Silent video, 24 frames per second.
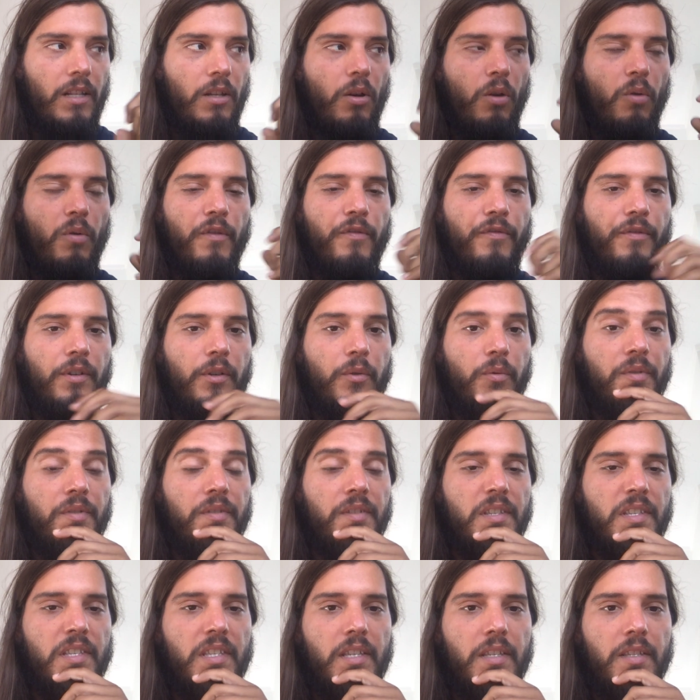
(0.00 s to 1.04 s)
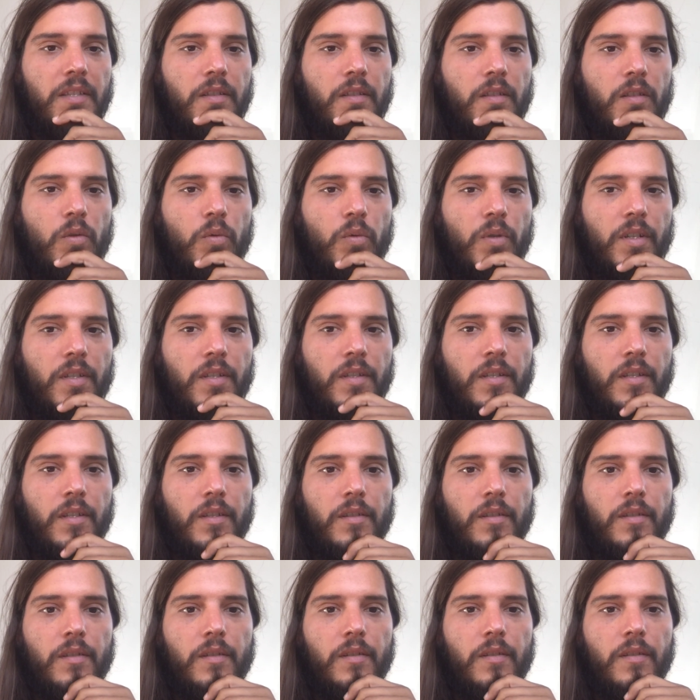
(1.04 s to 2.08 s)
lower frequency ceases to
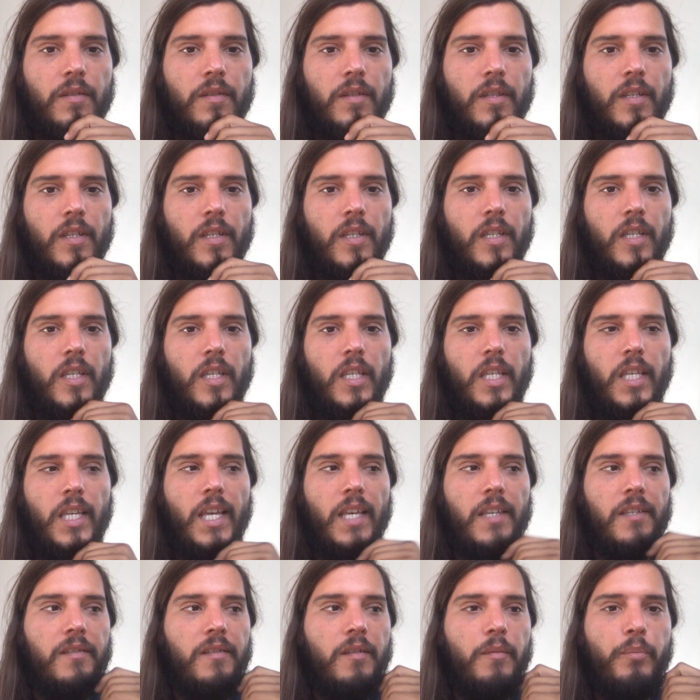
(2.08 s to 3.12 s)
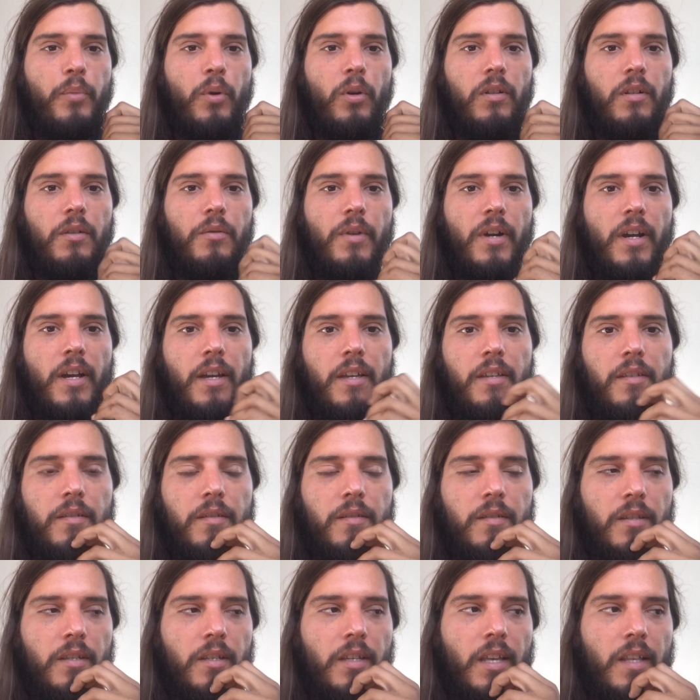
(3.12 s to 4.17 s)
exist it gets depolarized
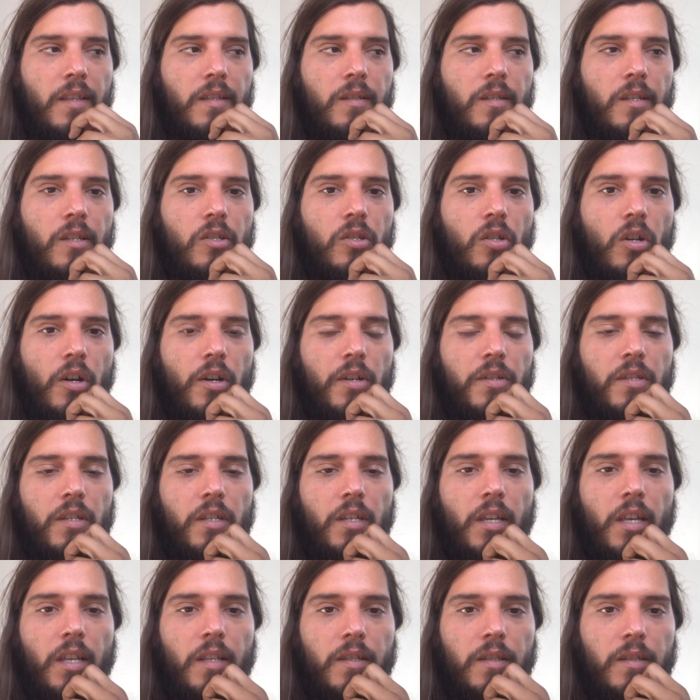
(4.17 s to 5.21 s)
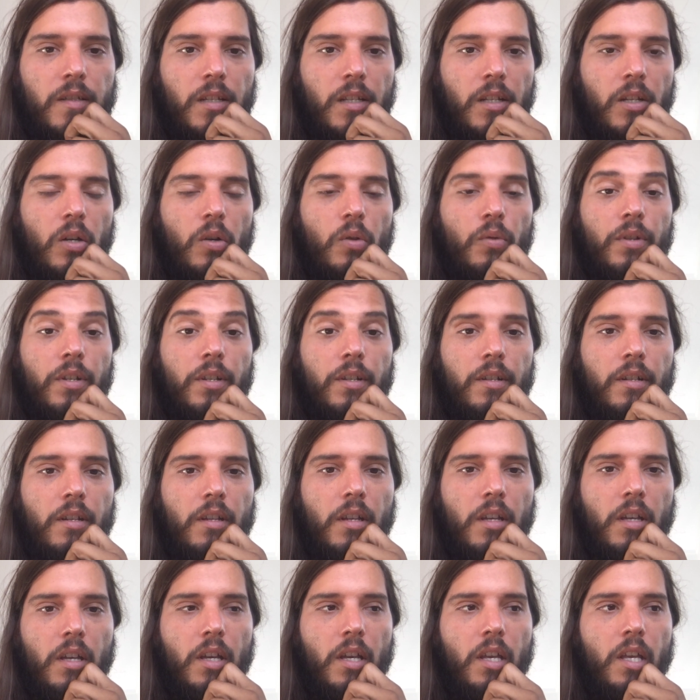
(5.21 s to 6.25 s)
it gets decharged it gets deloaded
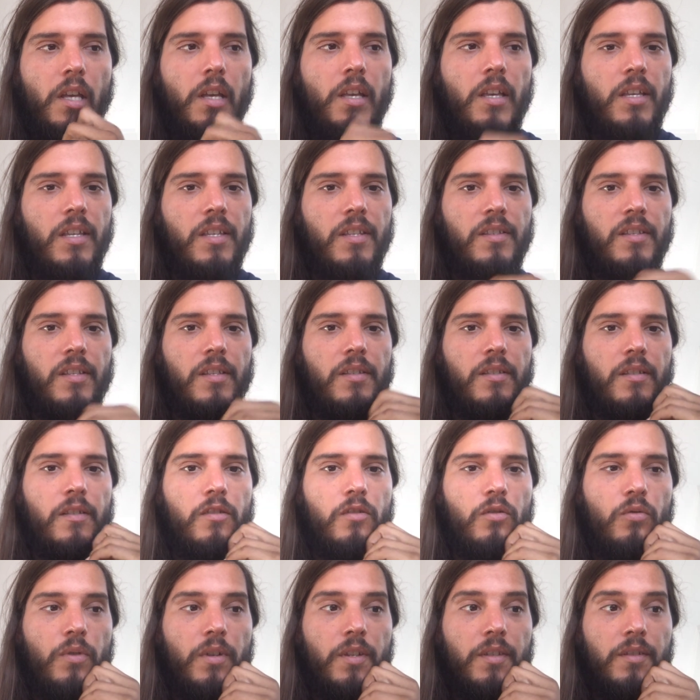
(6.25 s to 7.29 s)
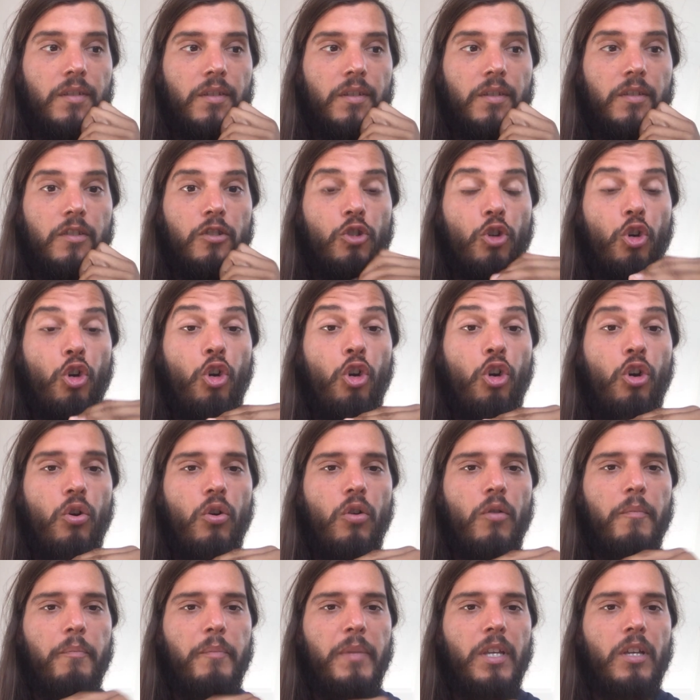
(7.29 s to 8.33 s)
it ceases to exist
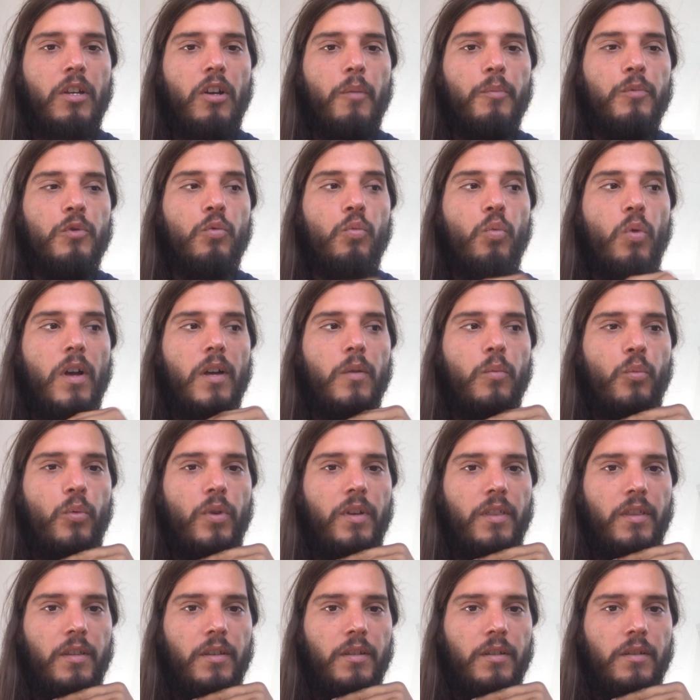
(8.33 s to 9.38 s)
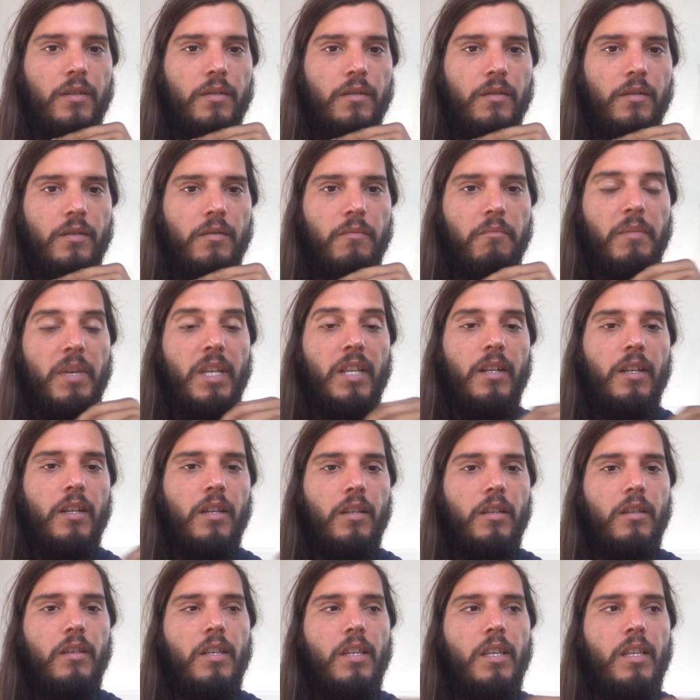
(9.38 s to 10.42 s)
or becomes one with it
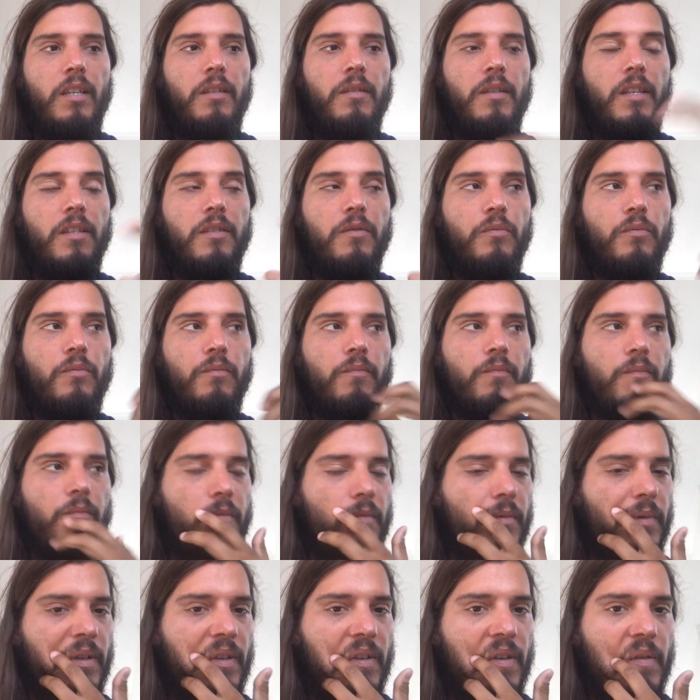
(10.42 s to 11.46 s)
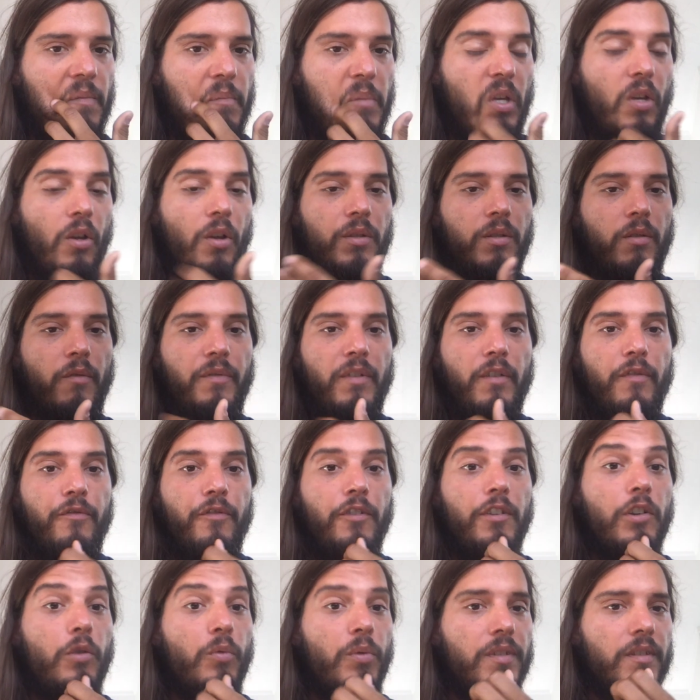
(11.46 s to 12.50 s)
meaning it is because of the
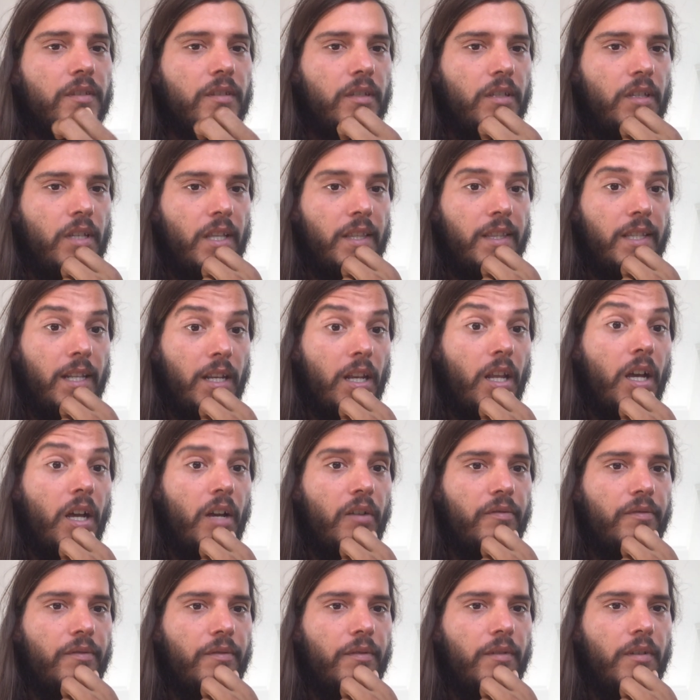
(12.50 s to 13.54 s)
frequency and the love